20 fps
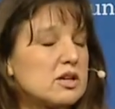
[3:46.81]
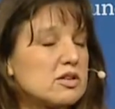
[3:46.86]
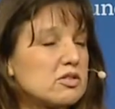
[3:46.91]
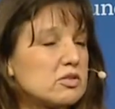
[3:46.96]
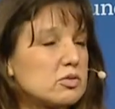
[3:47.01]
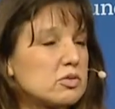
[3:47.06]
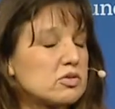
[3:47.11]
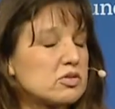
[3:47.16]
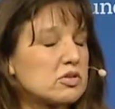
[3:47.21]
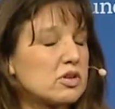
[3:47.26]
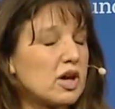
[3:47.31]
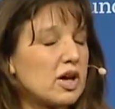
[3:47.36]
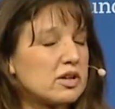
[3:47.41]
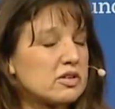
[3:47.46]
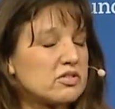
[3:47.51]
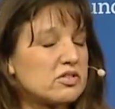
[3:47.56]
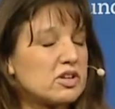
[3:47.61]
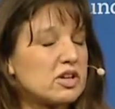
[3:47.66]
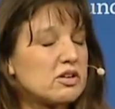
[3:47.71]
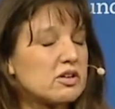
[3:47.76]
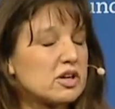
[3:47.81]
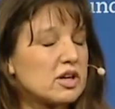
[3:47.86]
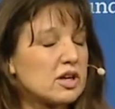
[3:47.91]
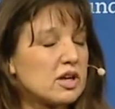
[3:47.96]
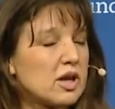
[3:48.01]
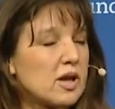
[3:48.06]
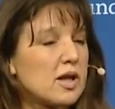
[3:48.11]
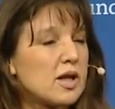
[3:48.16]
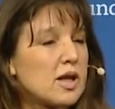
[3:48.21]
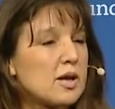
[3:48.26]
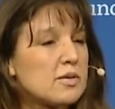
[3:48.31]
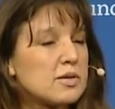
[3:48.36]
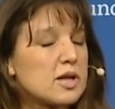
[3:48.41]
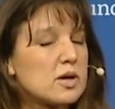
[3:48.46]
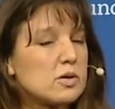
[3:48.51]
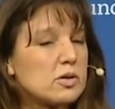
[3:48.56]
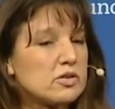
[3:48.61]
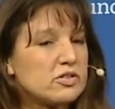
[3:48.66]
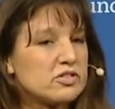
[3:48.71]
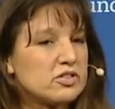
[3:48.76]
This was not secret.
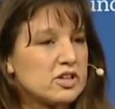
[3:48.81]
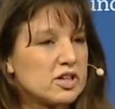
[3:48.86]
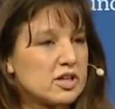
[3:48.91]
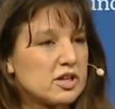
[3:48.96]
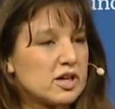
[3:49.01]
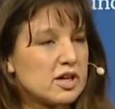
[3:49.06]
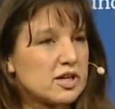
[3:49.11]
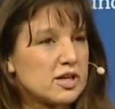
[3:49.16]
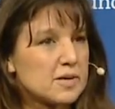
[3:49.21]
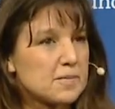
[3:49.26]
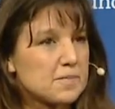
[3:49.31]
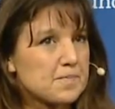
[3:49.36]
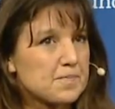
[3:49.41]
They're all sitting on it.